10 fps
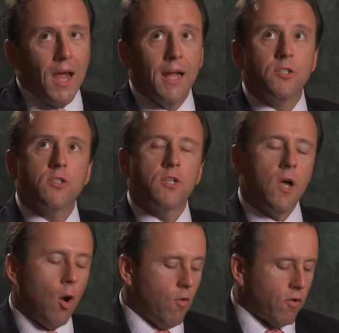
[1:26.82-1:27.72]
And just
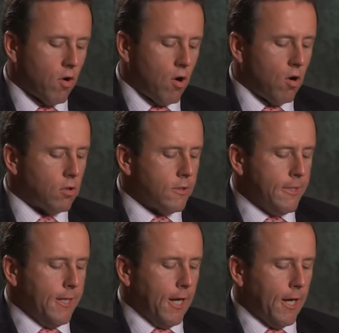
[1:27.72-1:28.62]
the overall
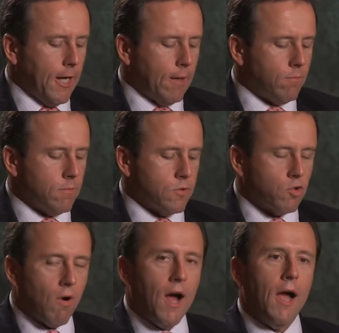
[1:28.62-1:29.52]

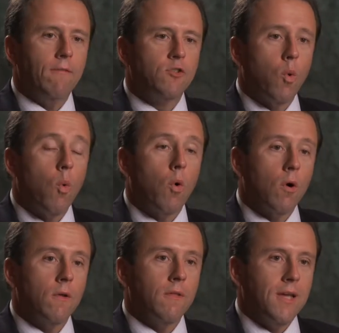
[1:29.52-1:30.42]
drive
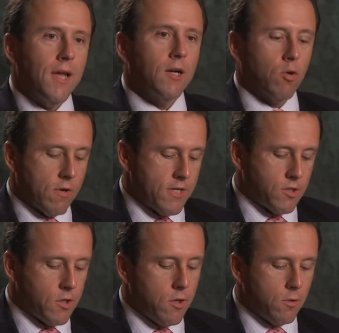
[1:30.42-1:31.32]
toward the
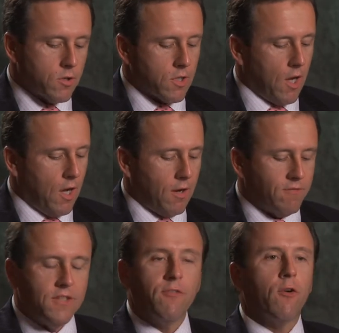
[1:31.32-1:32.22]
increased use
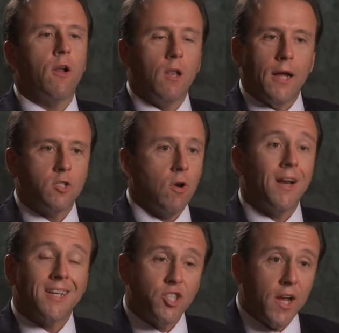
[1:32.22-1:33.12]
of different
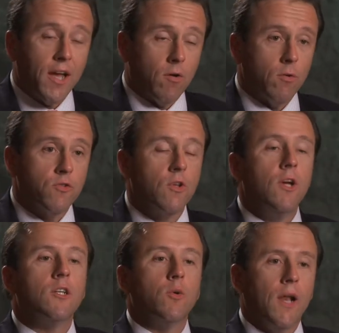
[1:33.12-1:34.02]
electronic channels
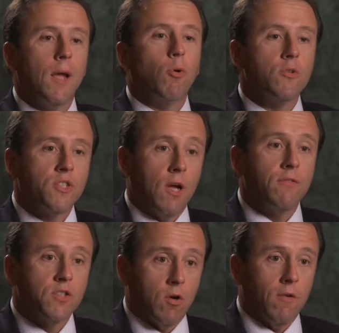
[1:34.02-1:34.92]
to enable
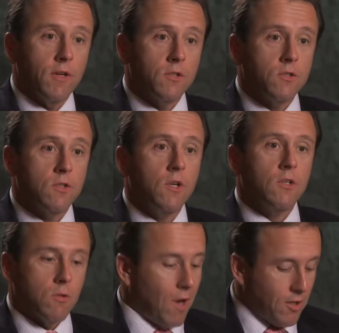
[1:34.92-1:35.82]
self-service.
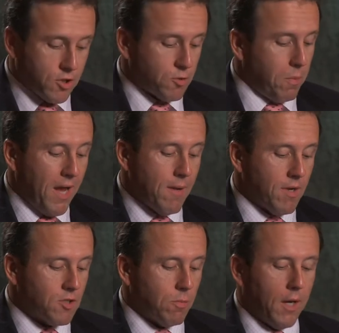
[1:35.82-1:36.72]
So not just
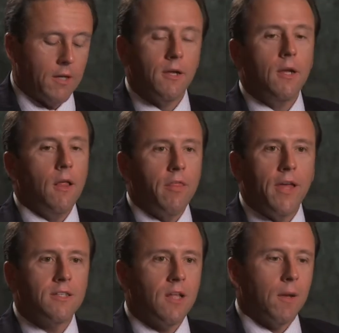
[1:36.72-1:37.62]
payments, but
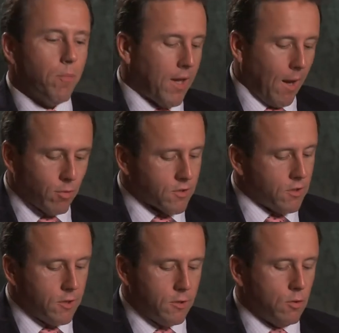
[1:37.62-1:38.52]
things like being able to
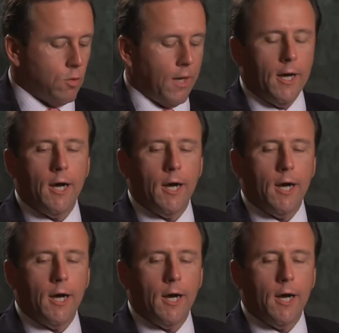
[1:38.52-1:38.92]
do